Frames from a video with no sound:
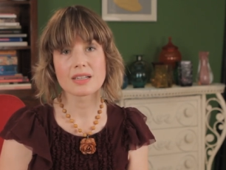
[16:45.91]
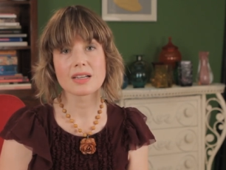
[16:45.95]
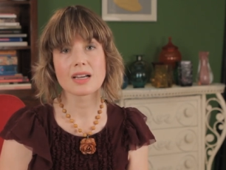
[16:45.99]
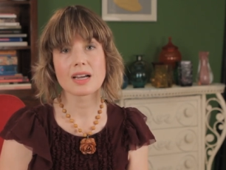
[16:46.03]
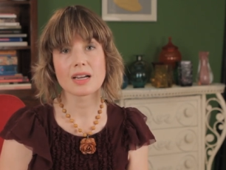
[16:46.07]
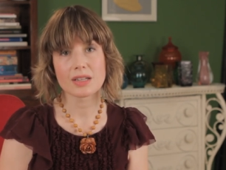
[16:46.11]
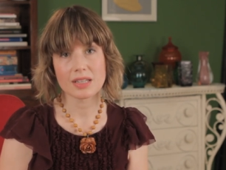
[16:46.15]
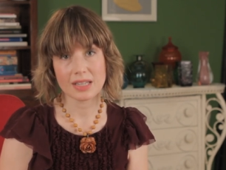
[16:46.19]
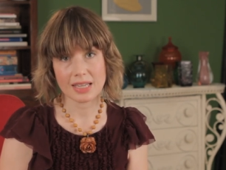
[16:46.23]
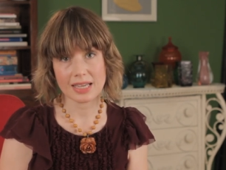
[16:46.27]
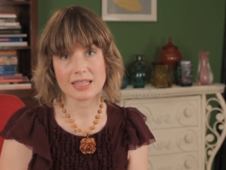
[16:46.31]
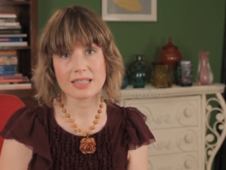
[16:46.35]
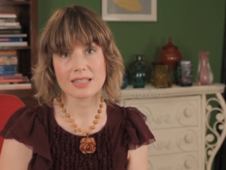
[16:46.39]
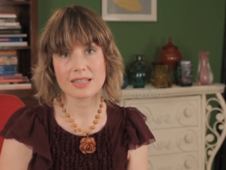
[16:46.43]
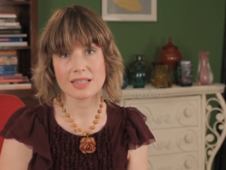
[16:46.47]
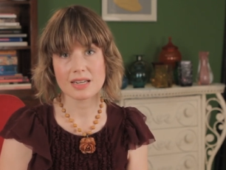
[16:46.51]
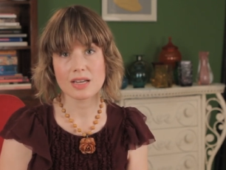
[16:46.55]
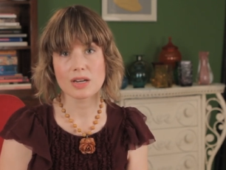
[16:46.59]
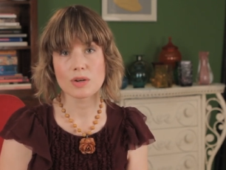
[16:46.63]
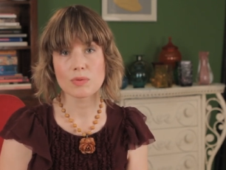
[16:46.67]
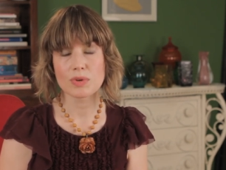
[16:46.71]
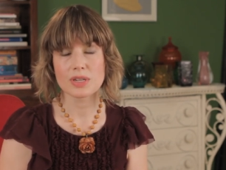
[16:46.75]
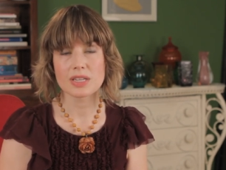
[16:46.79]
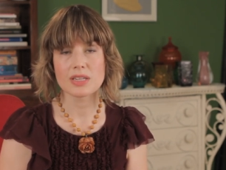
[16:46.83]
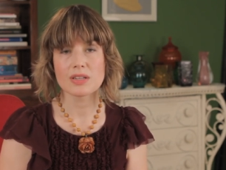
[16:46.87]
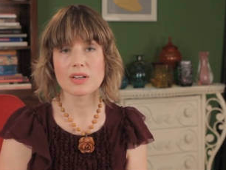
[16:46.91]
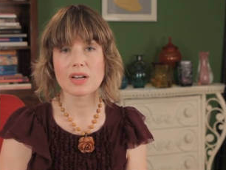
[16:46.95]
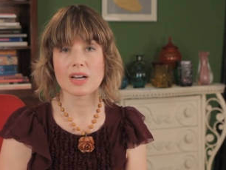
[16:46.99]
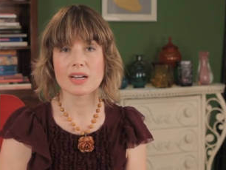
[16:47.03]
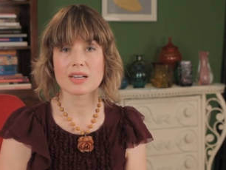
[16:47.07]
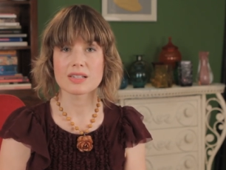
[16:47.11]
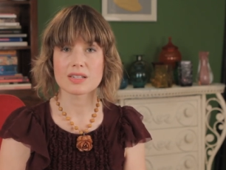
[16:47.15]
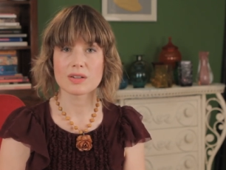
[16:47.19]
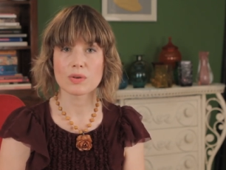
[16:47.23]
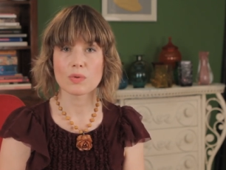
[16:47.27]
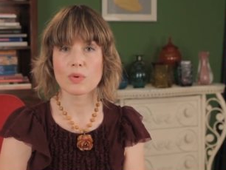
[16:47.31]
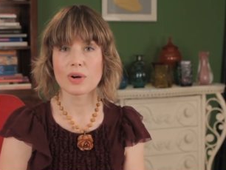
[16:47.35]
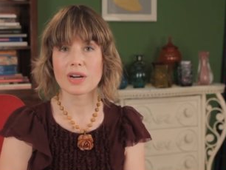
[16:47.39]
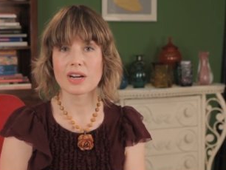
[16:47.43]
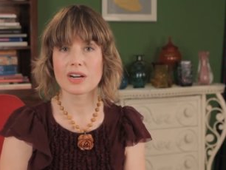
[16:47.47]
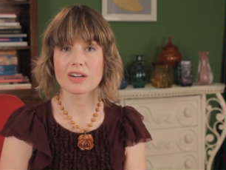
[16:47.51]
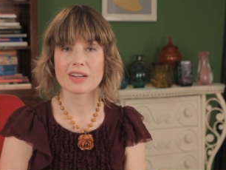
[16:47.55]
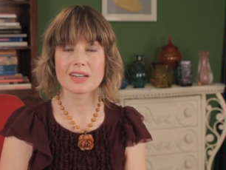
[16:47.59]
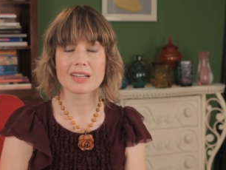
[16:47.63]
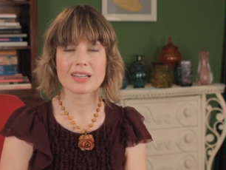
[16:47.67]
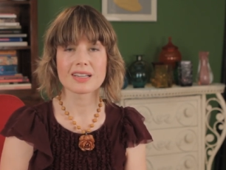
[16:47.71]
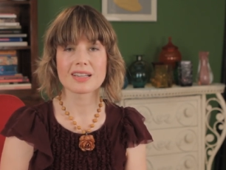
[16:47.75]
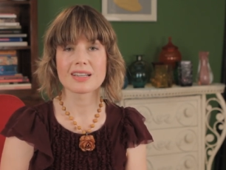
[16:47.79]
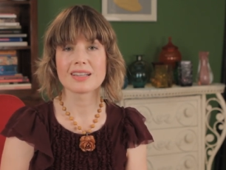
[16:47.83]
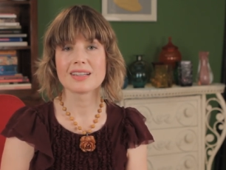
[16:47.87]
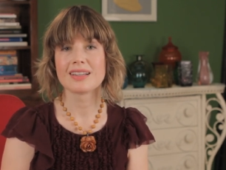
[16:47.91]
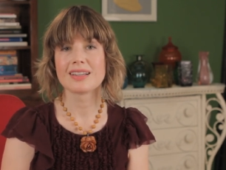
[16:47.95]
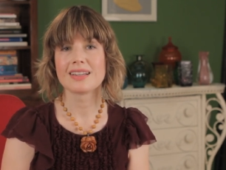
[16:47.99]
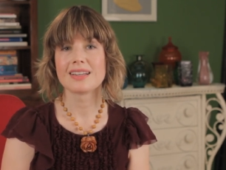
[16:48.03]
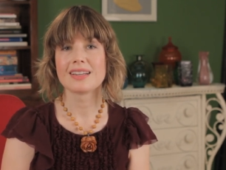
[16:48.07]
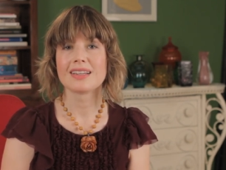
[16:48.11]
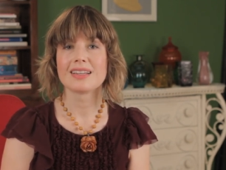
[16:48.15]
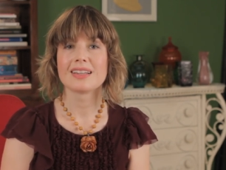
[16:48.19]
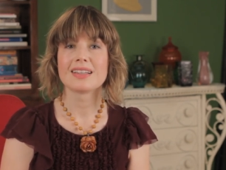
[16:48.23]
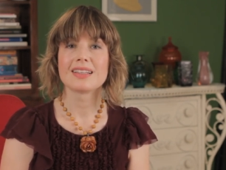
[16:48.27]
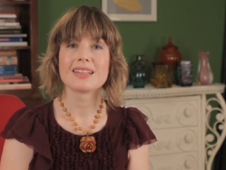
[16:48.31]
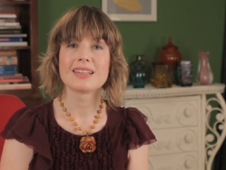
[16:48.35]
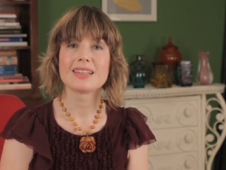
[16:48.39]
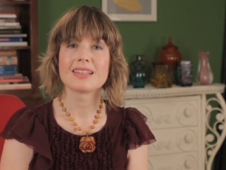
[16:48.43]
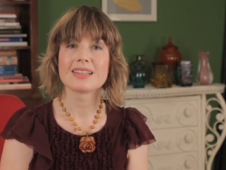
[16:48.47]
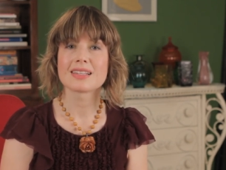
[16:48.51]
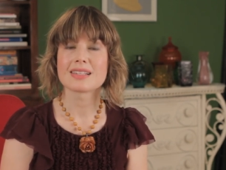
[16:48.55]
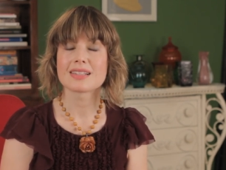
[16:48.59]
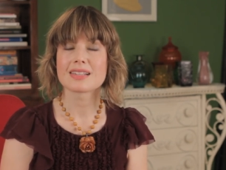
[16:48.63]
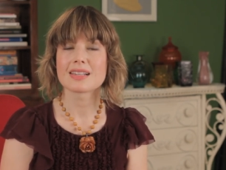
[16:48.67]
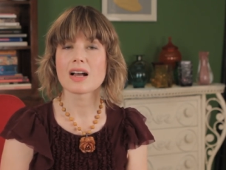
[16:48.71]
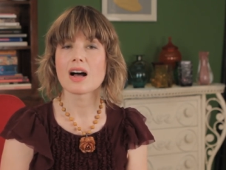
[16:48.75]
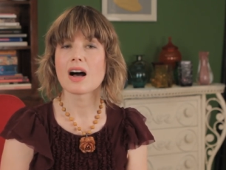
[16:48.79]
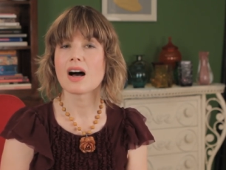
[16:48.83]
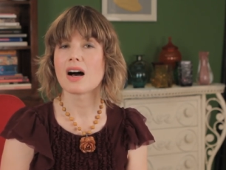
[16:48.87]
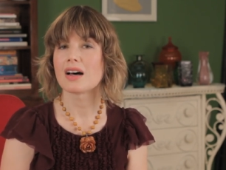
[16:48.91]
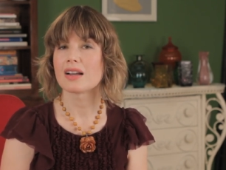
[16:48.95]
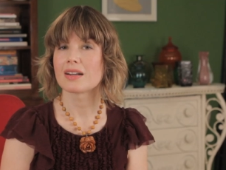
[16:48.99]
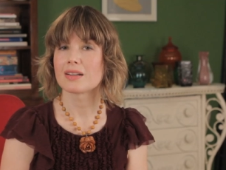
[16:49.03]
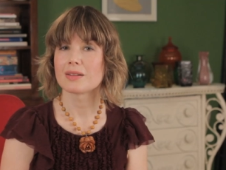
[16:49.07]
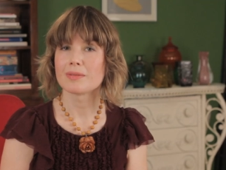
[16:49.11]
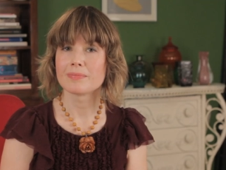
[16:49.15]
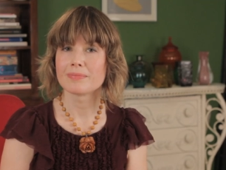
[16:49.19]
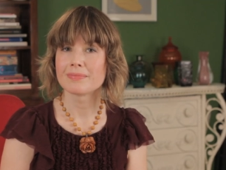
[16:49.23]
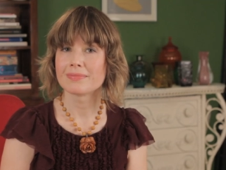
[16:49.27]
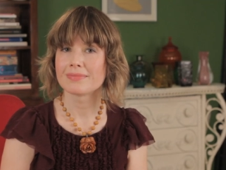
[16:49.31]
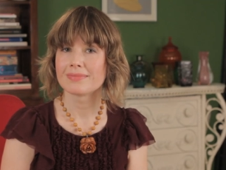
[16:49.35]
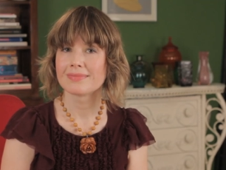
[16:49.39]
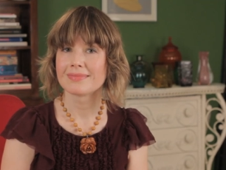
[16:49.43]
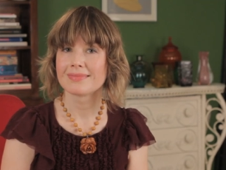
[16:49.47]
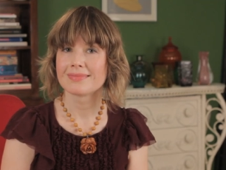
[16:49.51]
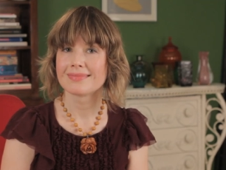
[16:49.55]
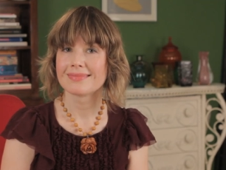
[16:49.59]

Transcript: I'd like to know what you guys are wearing this autumn.